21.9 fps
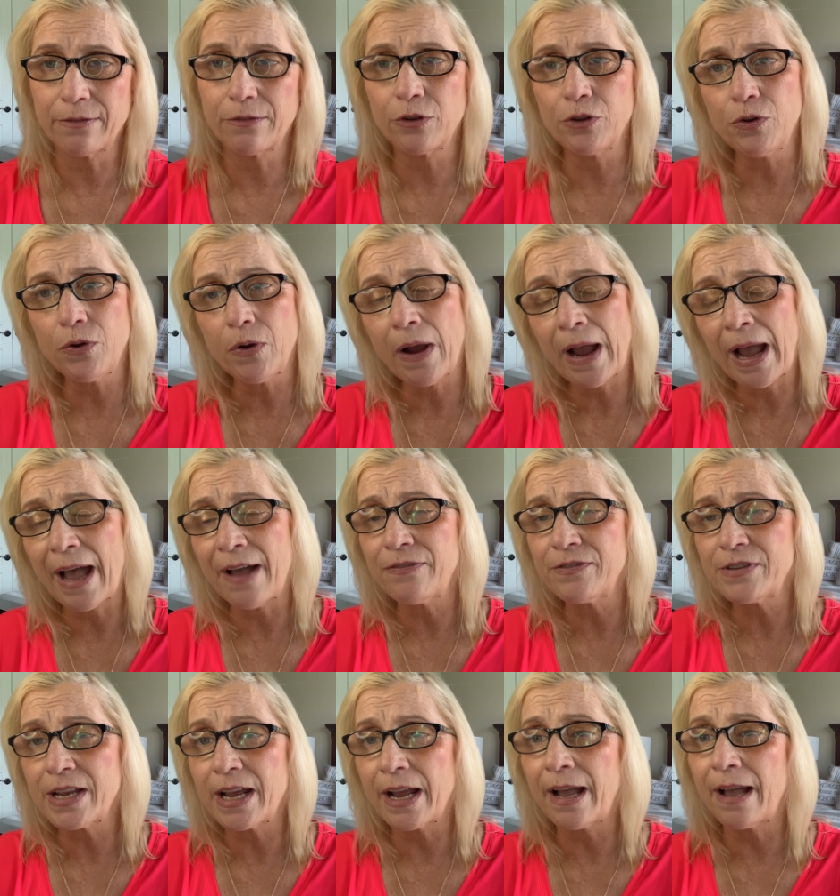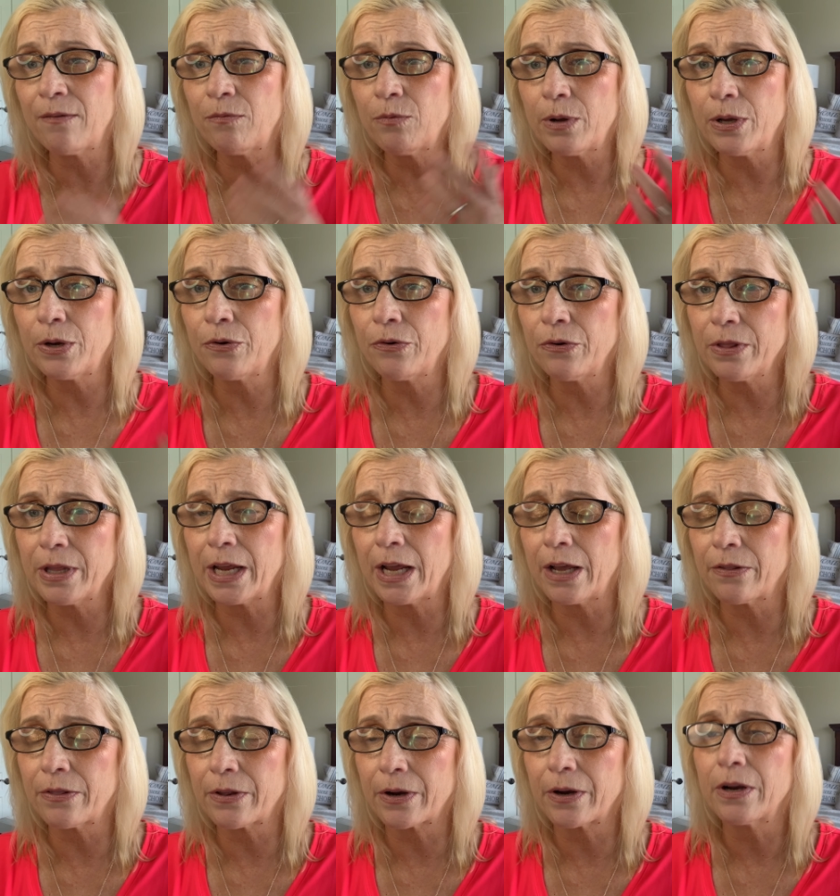So you have to have one or the
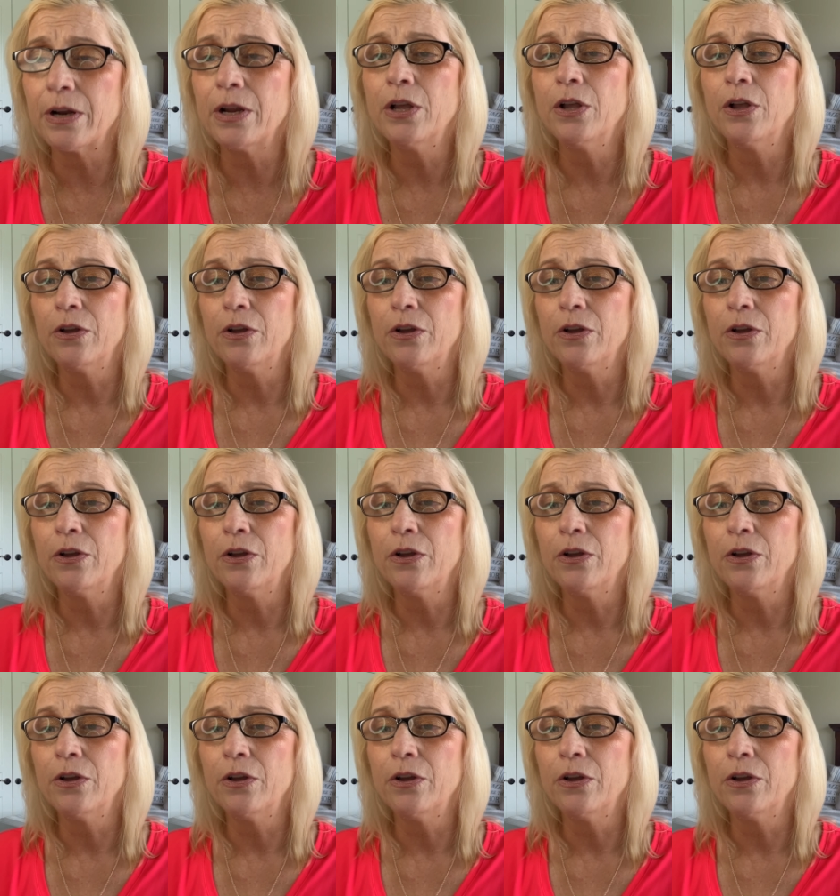other